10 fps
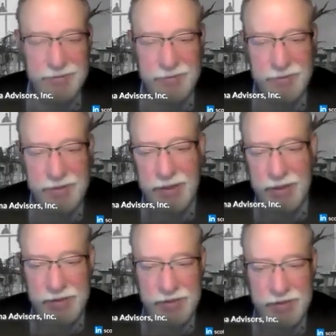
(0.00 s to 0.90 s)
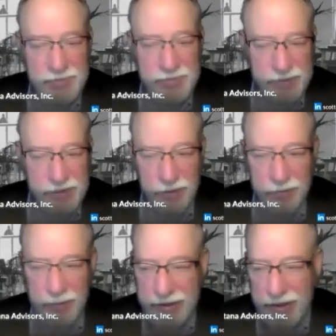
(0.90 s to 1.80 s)
then it's,
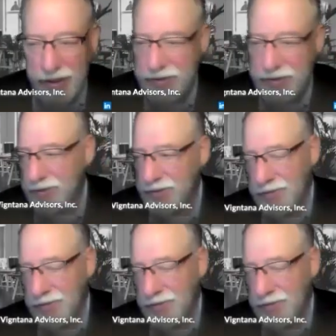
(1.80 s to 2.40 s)
my tax,